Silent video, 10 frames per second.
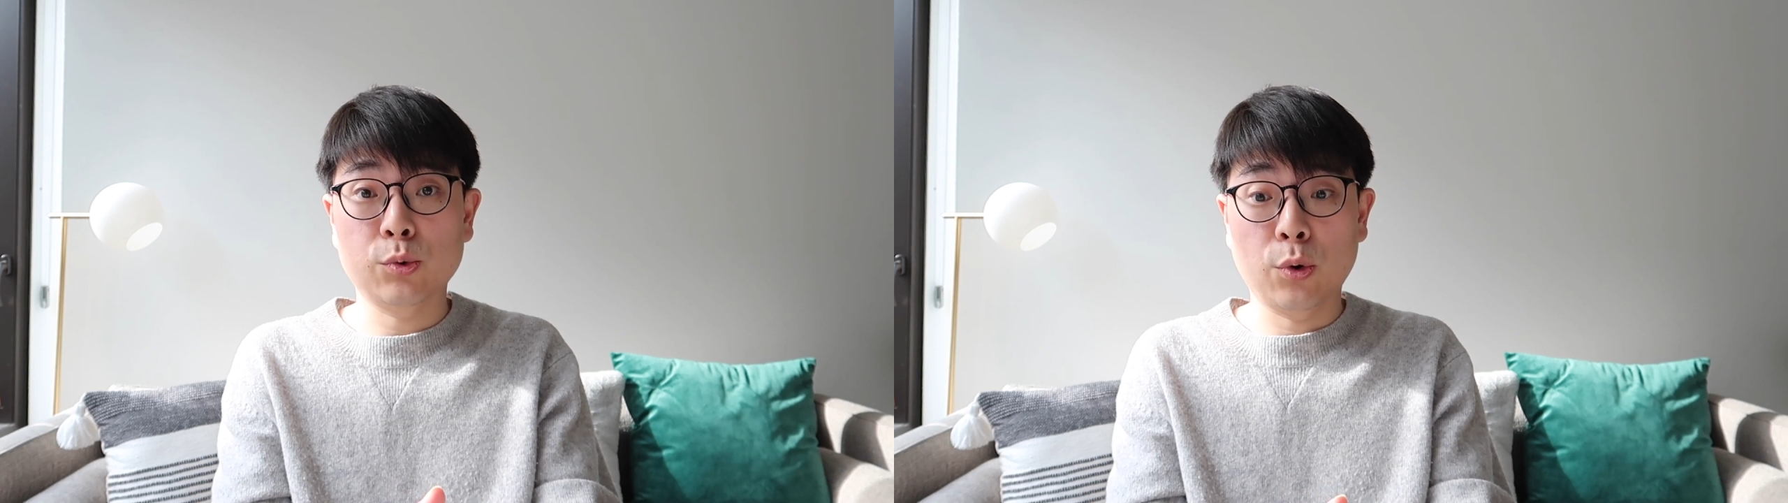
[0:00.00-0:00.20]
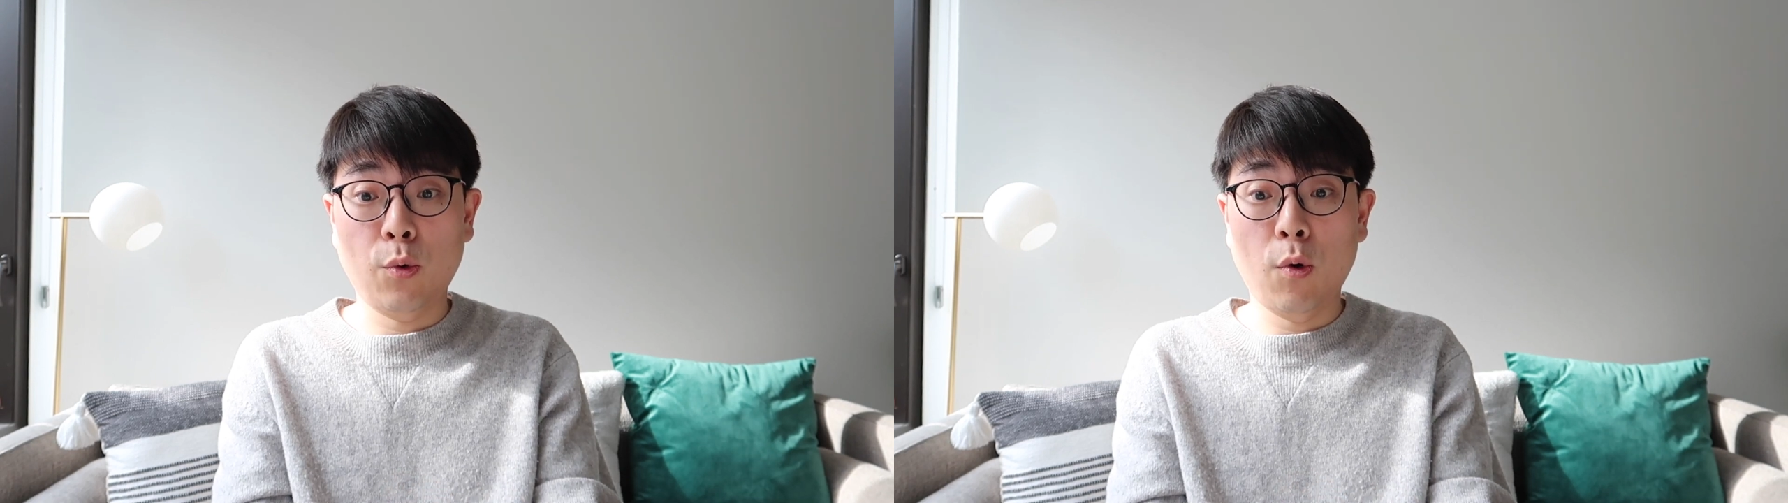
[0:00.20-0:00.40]

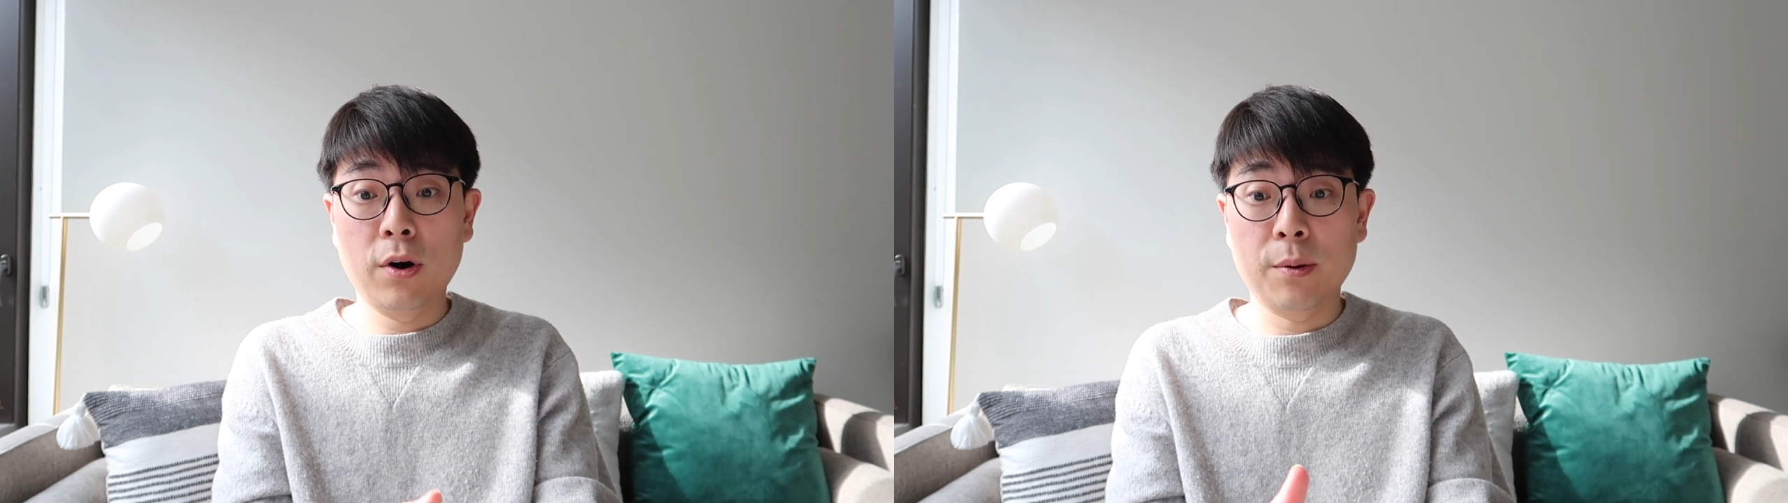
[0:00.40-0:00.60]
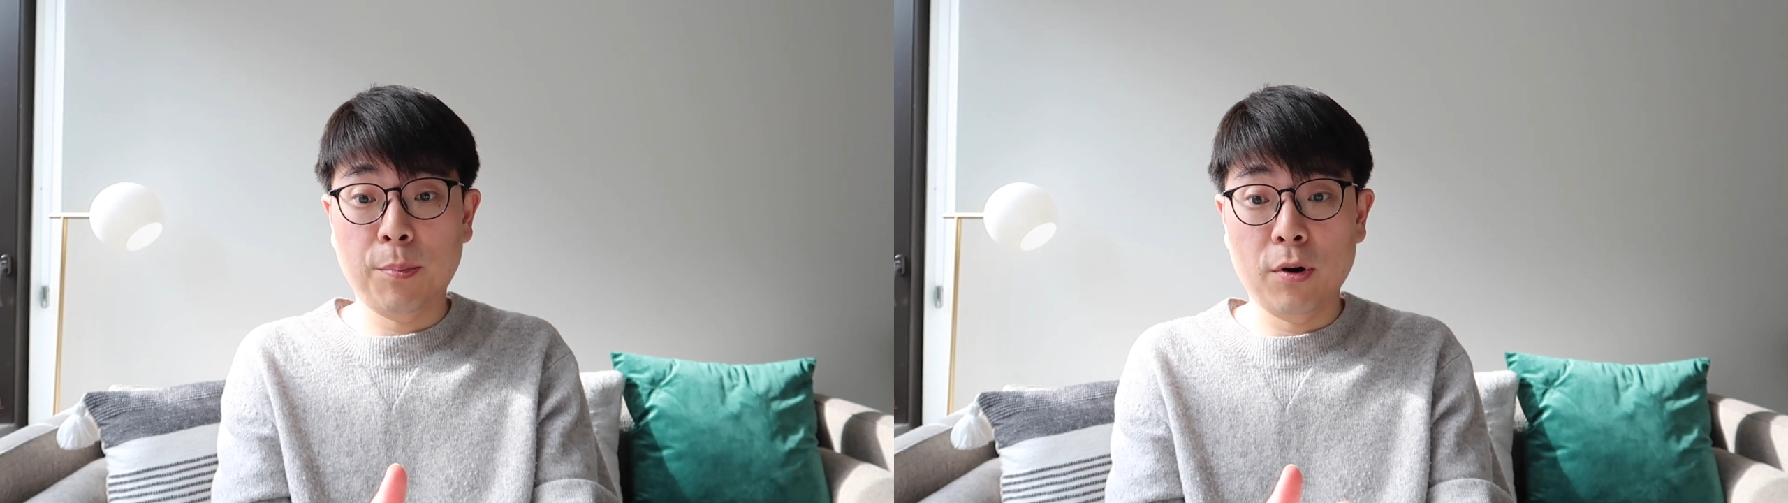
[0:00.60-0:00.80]

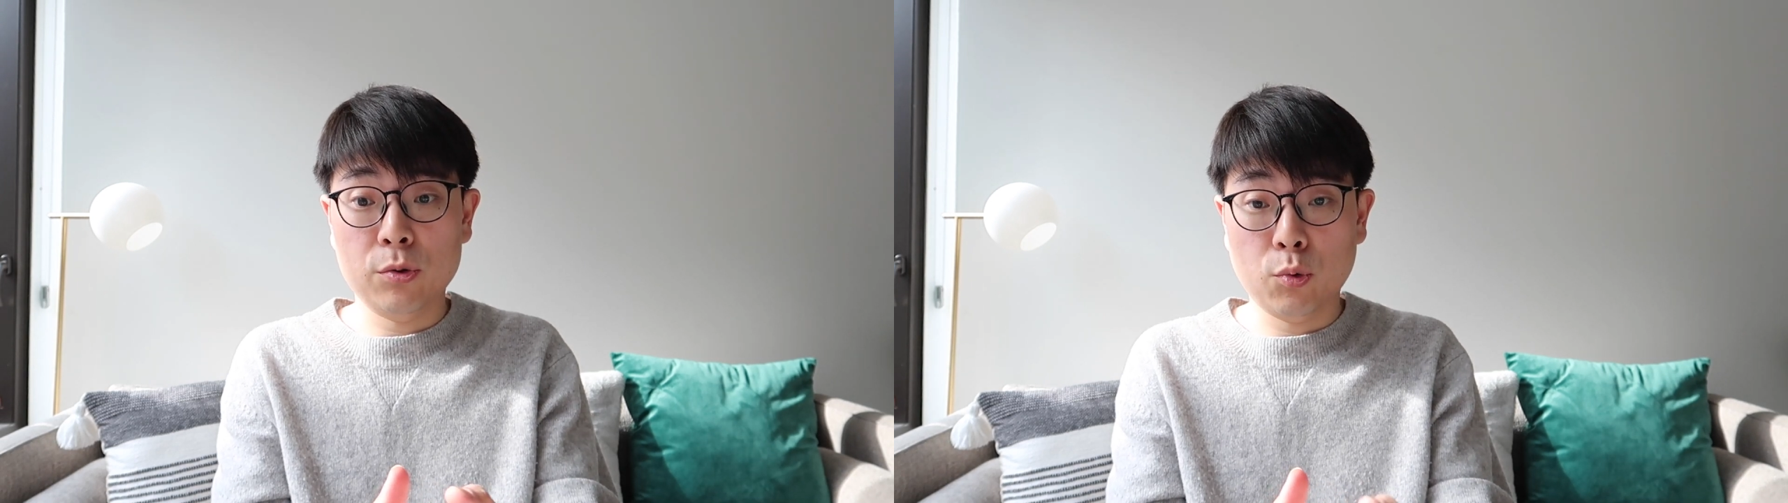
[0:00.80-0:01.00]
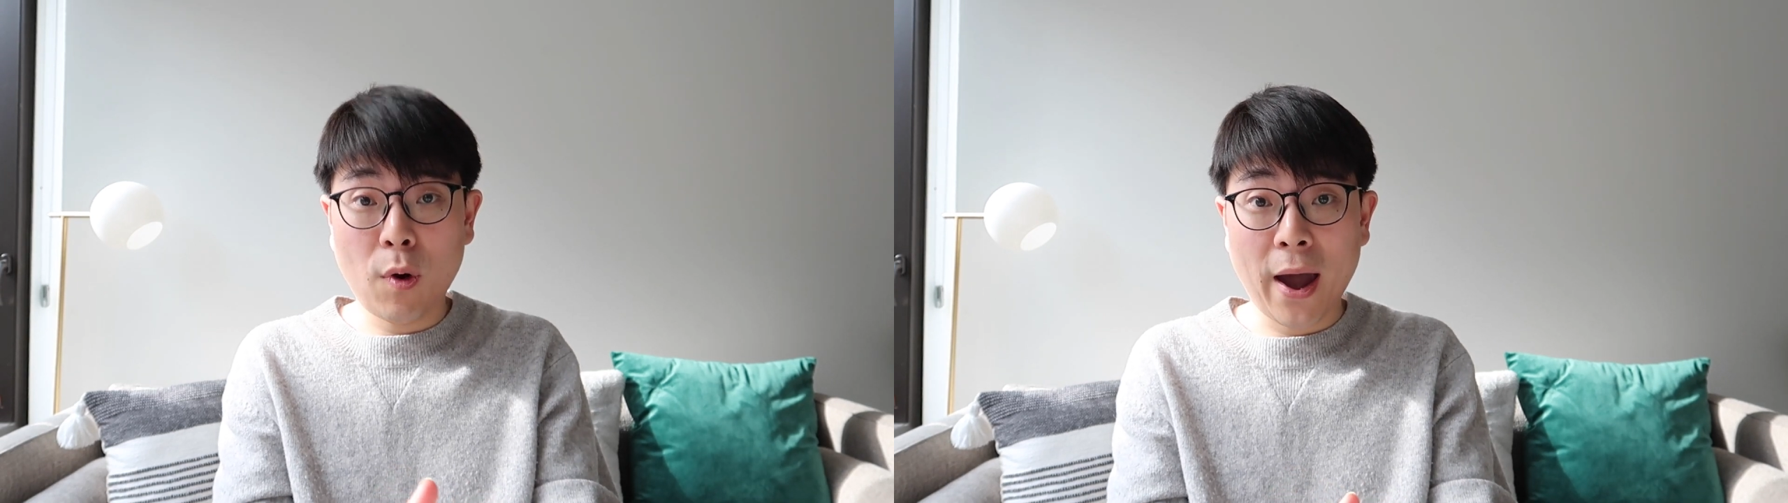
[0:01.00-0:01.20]
recording
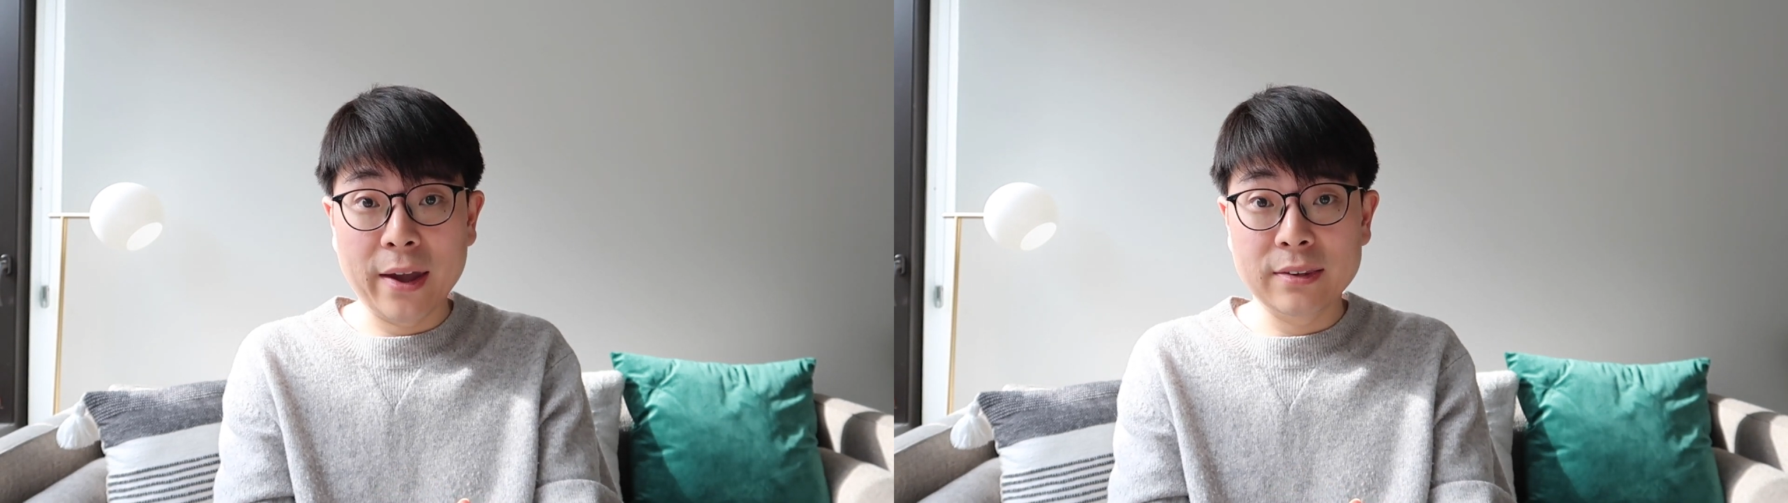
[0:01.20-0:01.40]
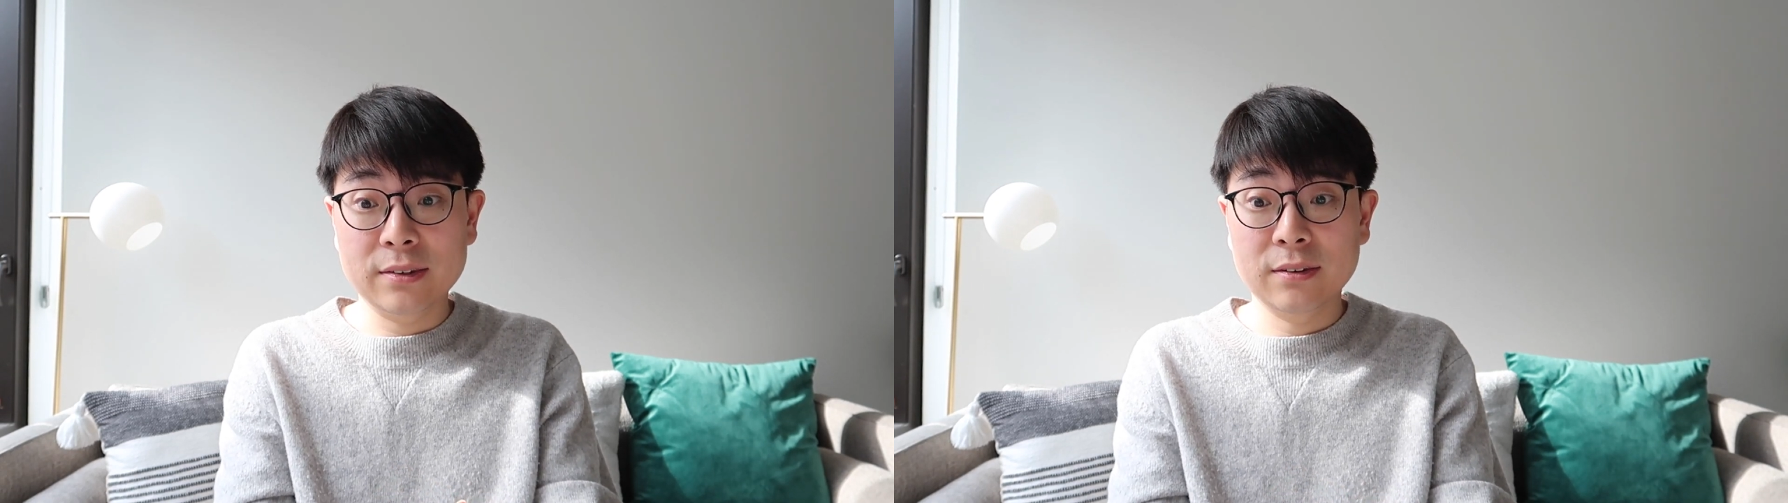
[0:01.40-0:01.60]
birth
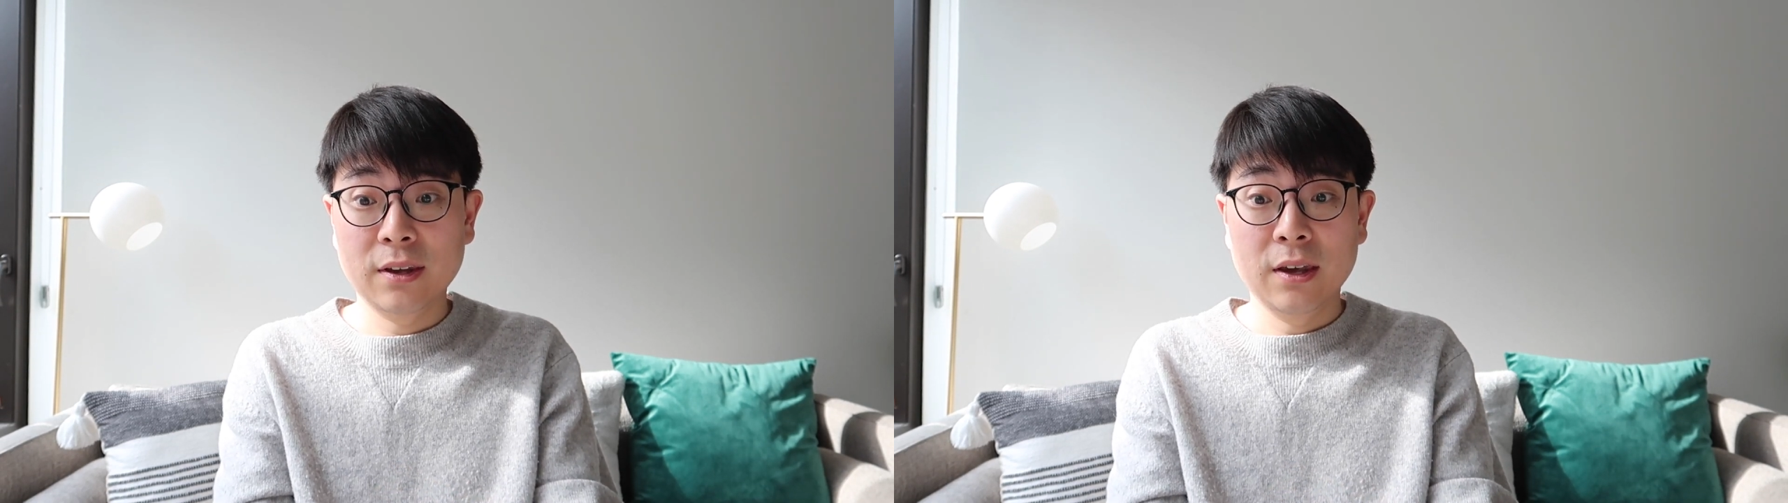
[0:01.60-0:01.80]
rights,